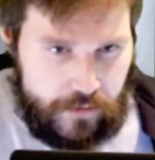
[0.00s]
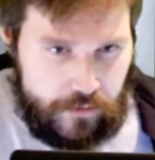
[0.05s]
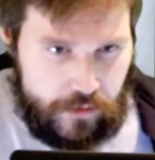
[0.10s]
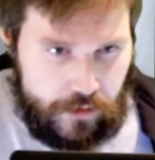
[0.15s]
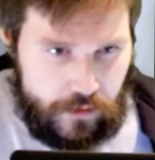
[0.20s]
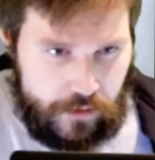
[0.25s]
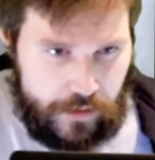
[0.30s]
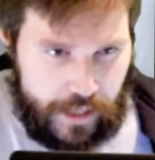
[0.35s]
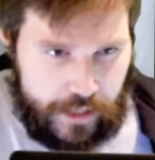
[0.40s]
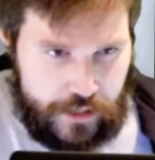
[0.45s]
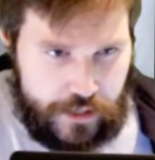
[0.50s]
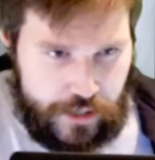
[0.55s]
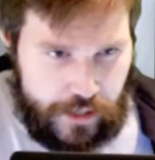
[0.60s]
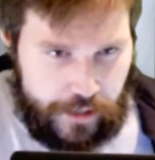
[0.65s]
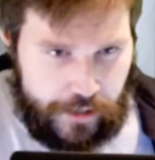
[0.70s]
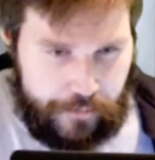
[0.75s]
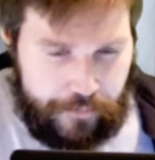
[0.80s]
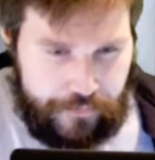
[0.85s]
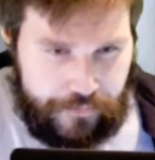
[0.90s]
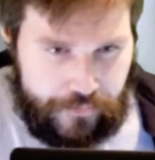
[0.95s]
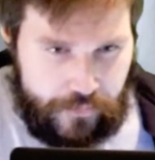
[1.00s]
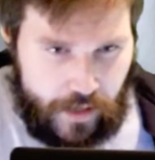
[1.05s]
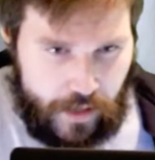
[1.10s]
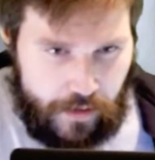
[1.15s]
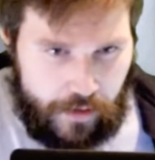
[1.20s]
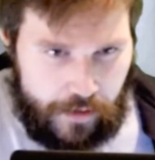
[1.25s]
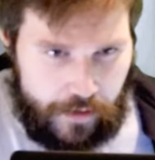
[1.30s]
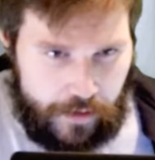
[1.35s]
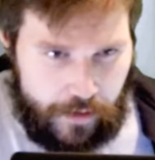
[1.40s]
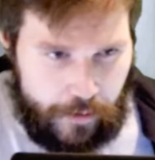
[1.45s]
little lecture.
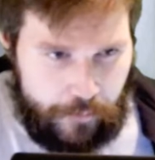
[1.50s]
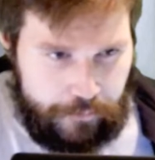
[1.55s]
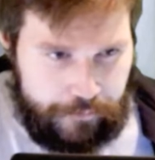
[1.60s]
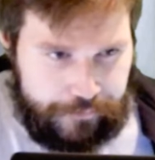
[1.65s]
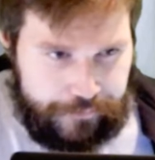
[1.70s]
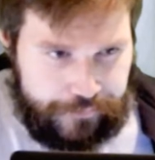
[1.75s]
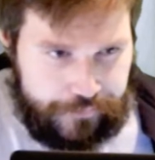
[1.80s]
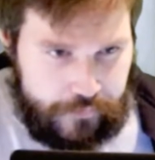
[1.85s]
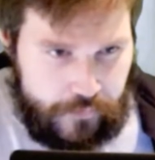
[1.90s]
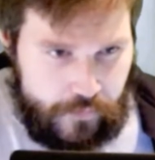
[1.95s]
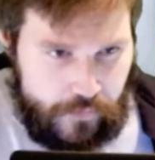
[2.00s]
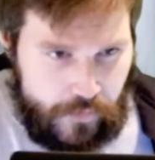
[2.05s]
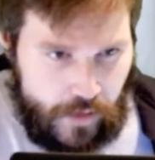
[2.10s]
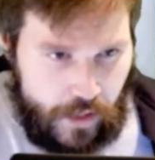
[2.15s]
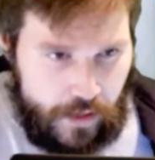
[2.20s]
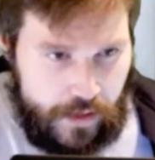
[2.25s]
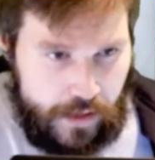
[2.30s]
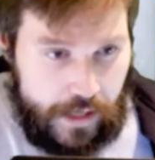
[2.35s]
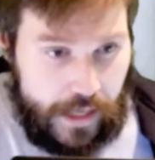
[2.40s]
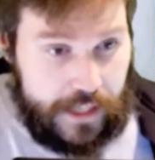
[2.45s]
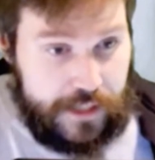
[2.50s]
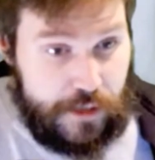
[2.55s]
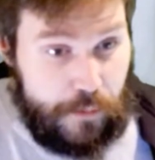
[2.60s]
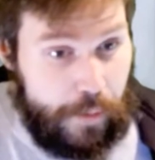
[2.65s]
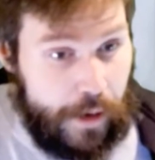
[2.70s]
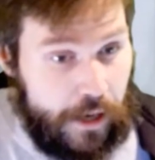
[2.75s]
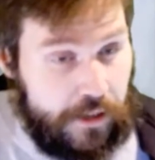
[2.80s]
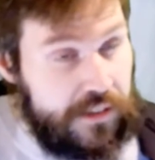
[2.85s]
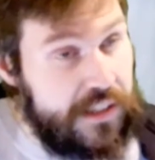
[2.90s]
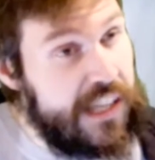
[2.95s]
Um, it's
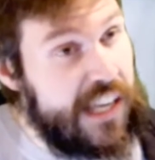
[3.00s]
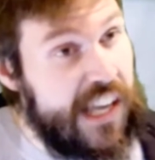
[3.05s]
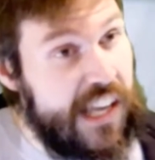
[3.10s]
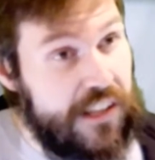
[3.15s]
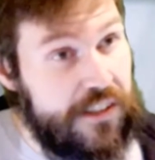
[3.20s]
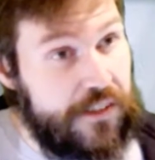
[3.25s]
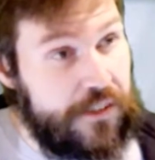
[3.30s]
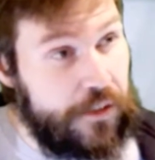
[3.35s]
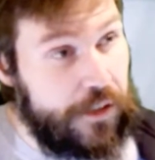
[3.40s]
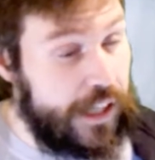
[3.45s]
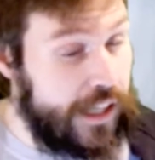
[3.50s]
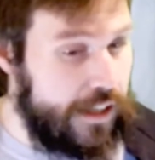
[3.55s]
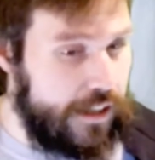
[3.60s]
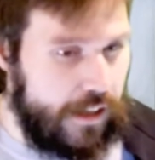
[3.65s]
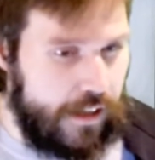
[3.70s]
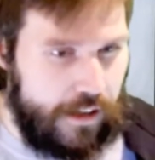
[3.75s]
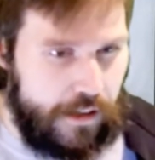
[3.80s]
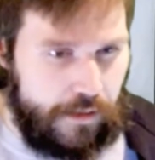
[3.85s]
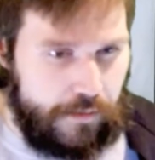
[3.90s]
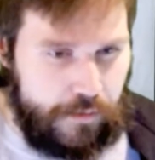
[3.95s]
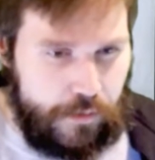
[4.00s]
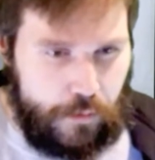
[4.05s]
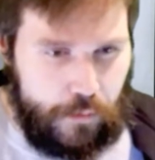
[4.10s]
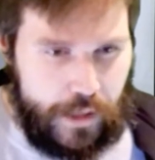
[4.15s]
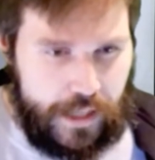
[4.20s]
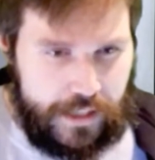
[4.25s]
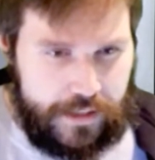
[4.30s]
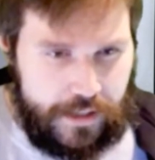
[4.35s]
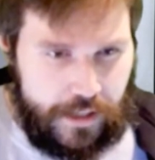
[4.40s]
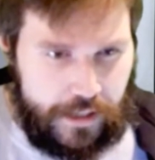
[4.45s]
about the history of
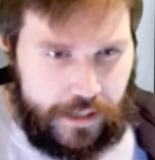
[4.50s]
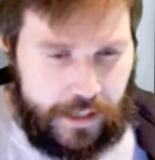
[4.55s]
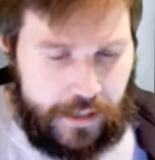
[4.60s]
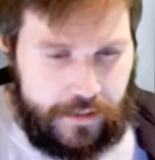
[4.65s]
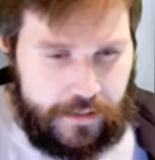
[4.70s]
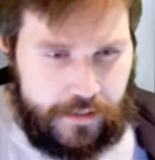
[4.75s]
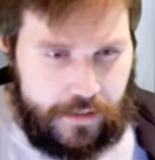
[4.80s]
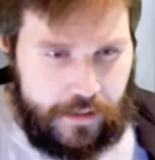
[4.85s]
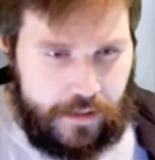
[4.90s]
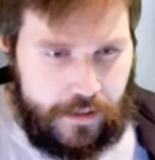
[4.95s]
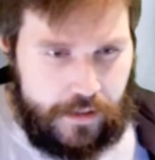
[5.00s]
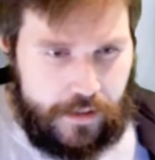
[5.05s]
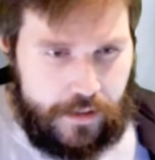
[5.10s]
Winnetucket